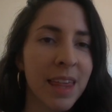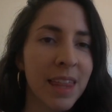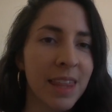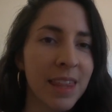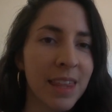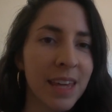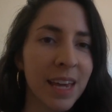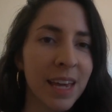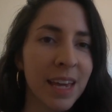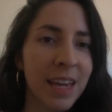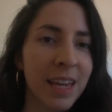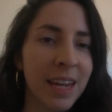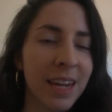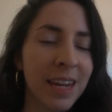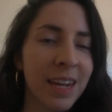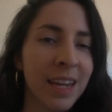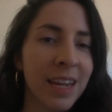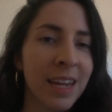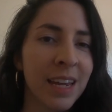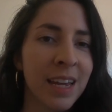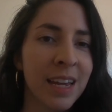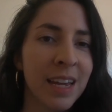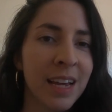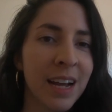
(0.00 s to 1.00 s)

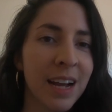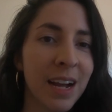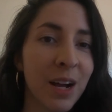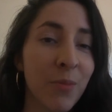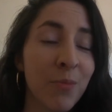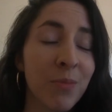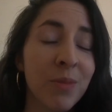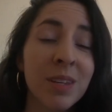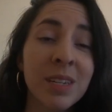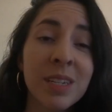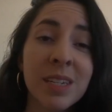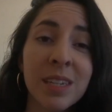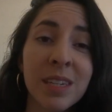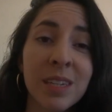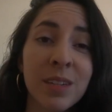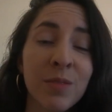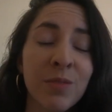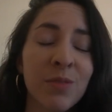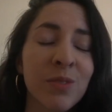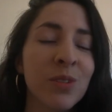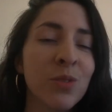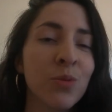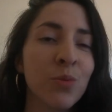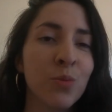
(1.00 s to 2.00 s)
then this
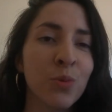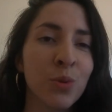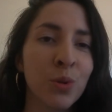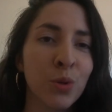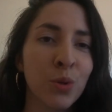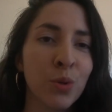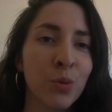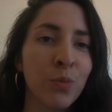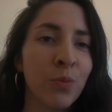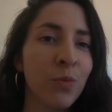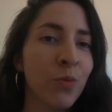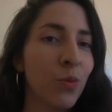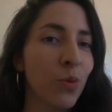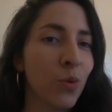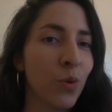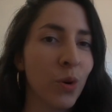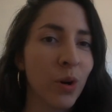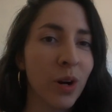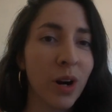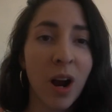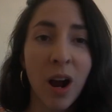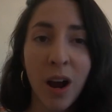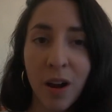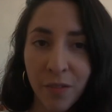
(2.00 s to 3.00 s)
leaves room
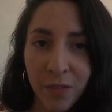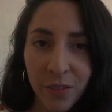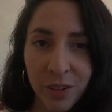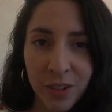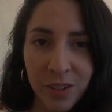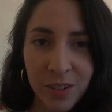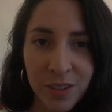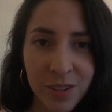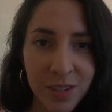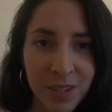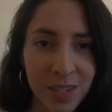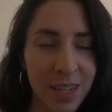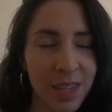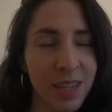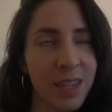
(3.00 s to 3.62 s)
for offers.